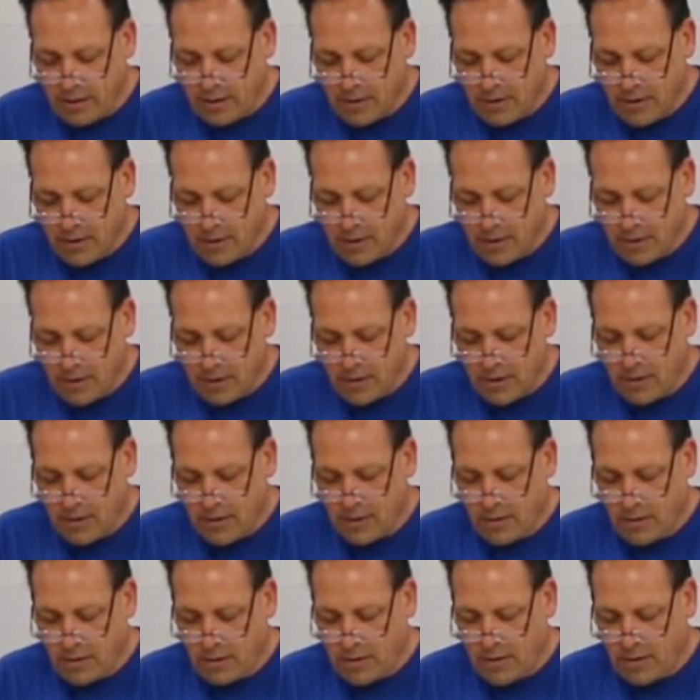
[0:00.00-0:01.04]

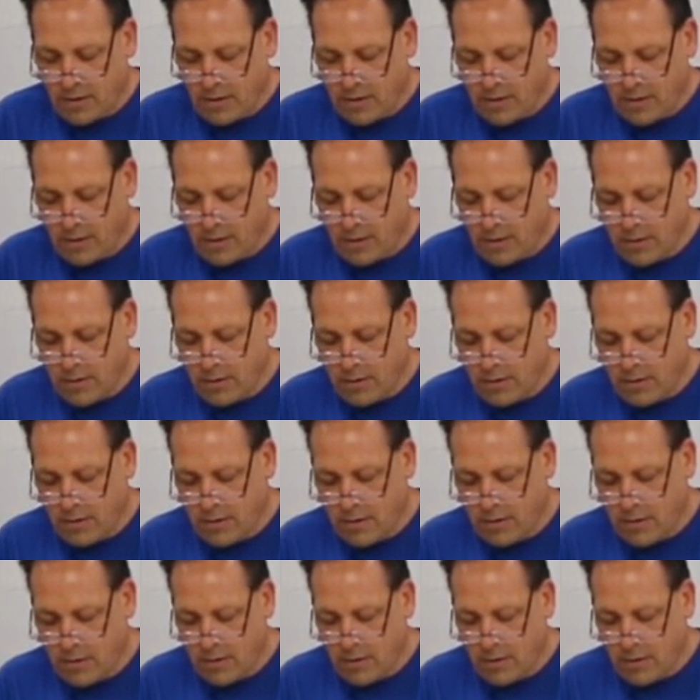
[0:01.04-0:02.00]
(no one is talking)